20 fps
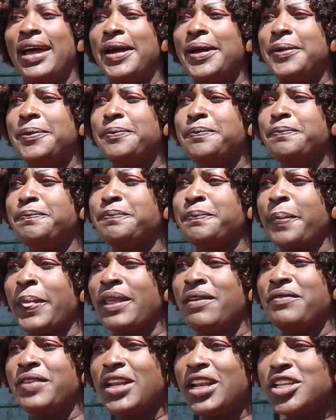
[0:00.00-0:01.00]

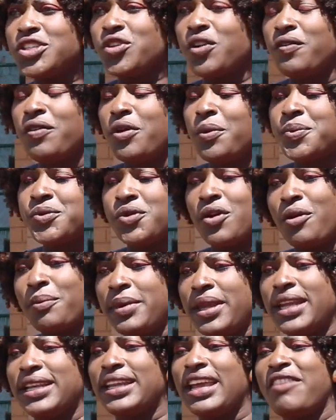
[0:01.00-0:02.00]
Village of Hope saw
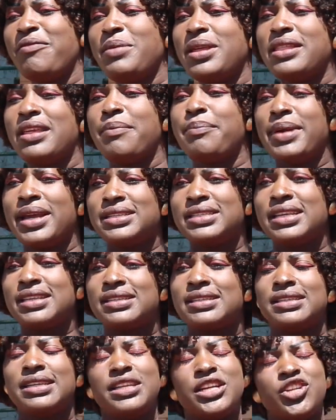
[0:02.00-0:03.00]
me, gave me the
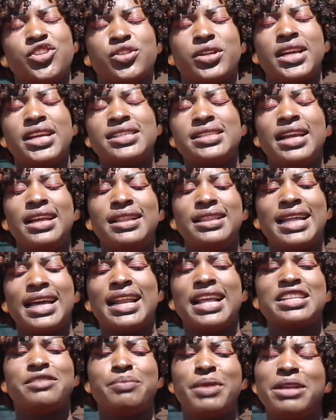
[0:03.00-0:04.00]
basics in education
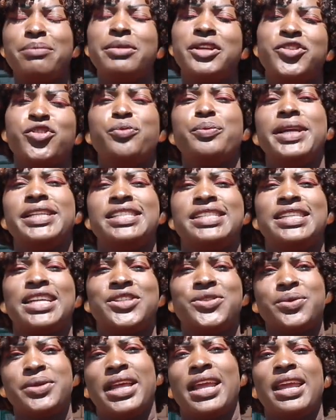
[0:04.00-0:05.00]
that has made me to be a
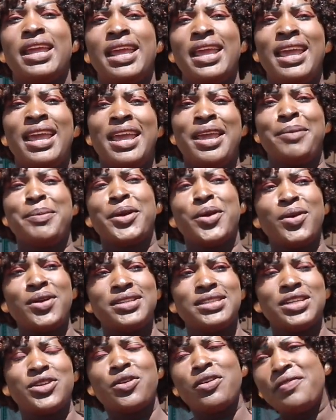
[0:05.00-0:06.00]
teacher today.
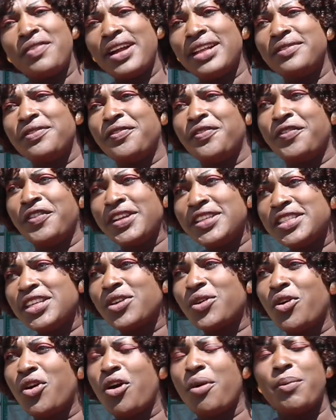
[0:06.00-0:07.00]
Because it offered
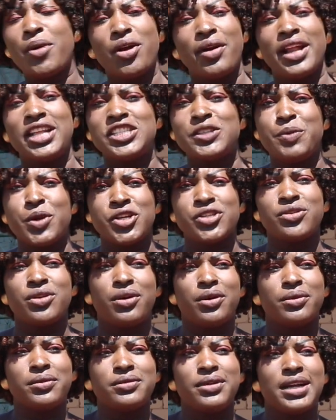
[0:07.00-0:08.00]
physical, moral, and
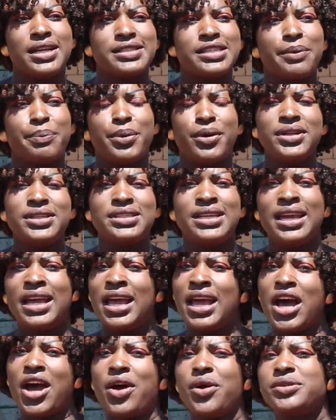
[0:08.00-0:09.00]
spiritual support,
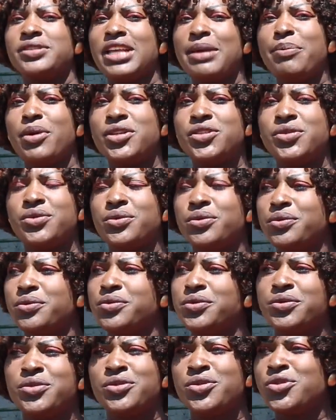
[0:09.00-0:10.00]
I was able
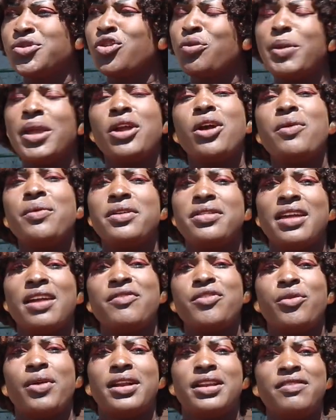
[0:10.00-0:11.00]
to mingle with
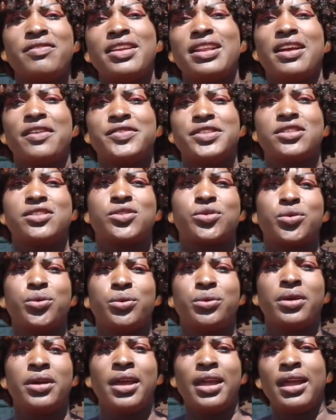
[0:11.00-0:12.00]
everyone even after
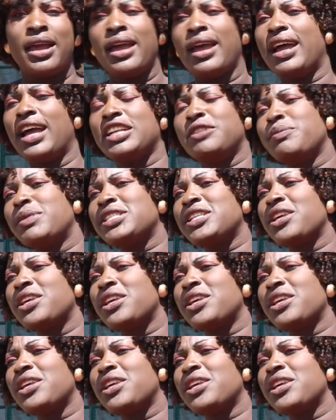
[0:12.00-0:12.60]
school. At